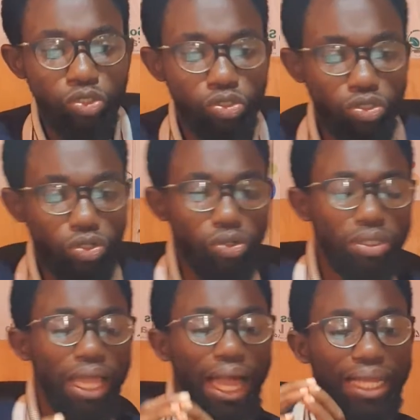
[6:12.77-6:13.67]

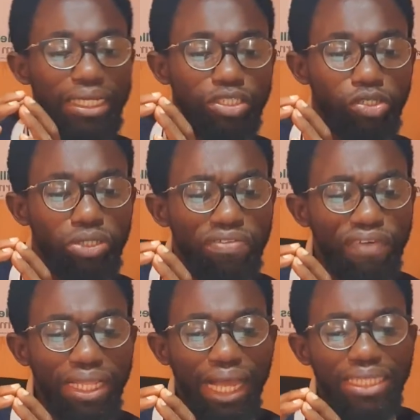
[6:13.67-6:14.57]
So, and it's also
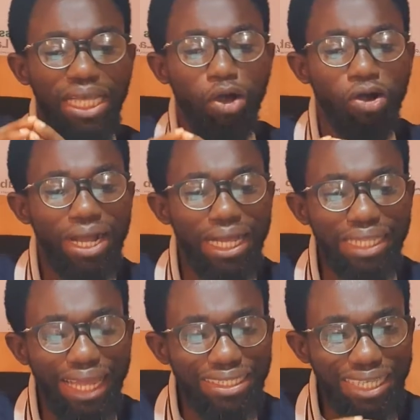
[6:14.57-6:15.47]
defined as
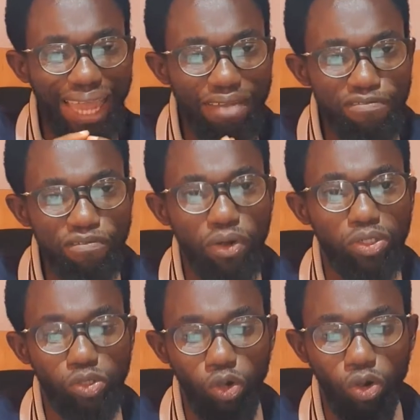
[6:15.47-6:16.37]
organized
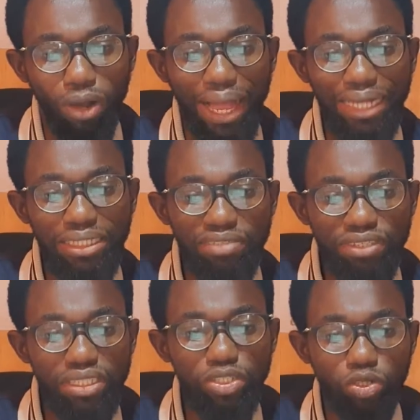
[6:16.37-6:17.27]
efforts or
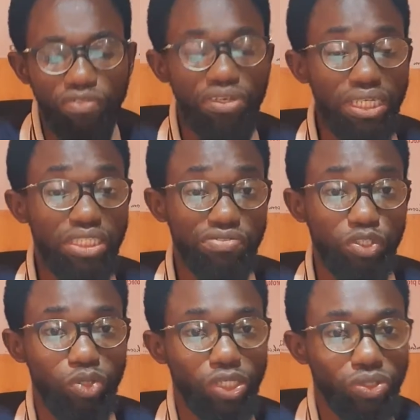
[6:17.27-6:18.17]
activities of
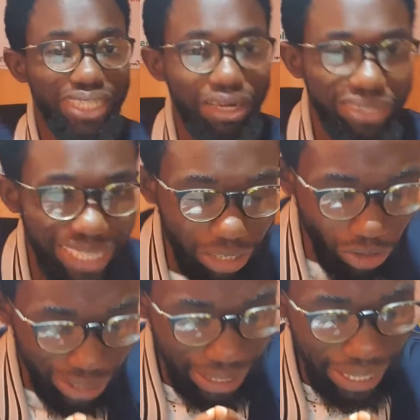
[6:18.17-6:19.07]
individuals. So there is an
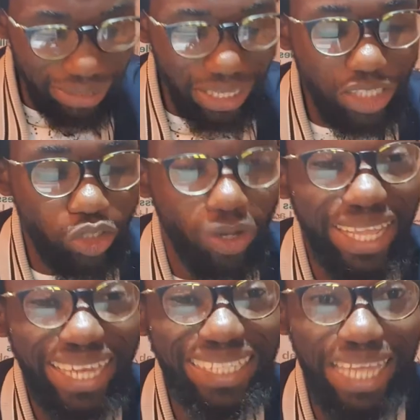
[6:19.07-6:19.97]
organization
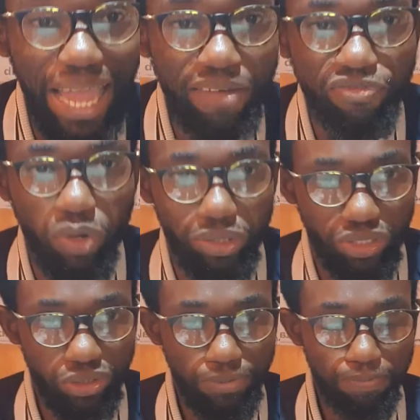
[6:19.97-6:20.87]
in the
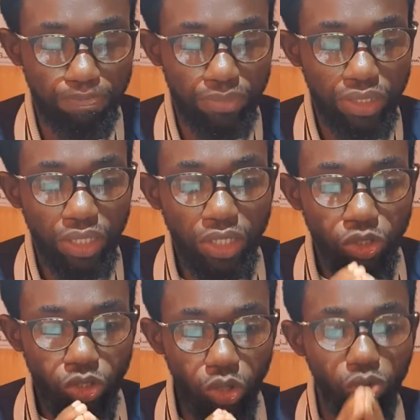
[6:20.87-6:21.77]
effort.
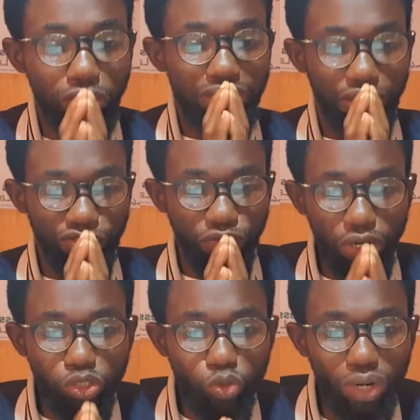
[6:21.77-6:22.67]
So the
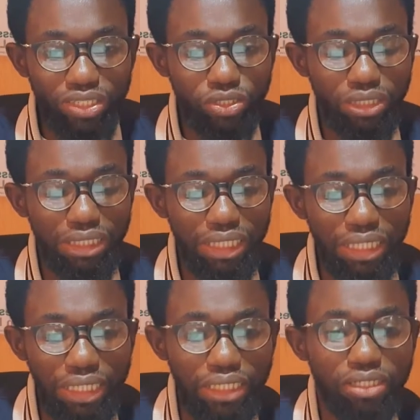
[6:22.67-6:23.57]
first question
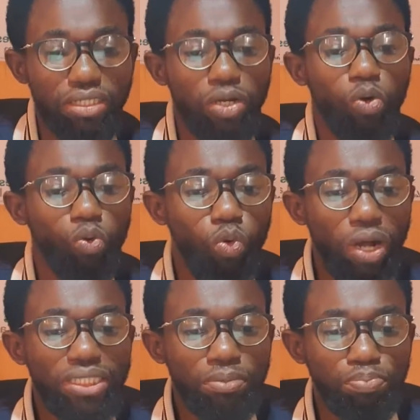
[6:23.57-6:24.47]
is,
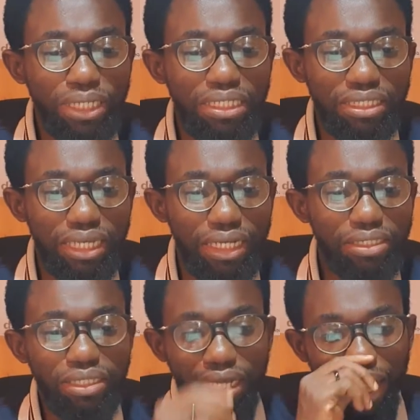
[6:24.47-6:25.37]
what
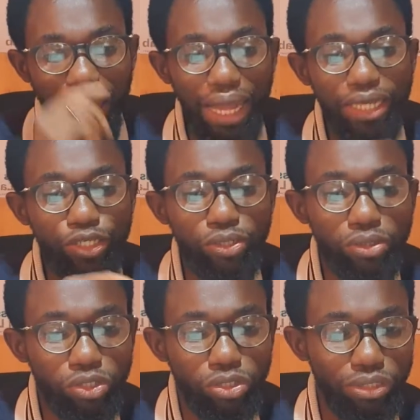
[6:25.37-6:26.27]
business are you
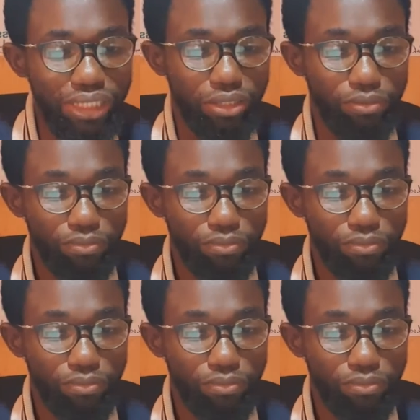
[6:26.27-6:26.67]
doing?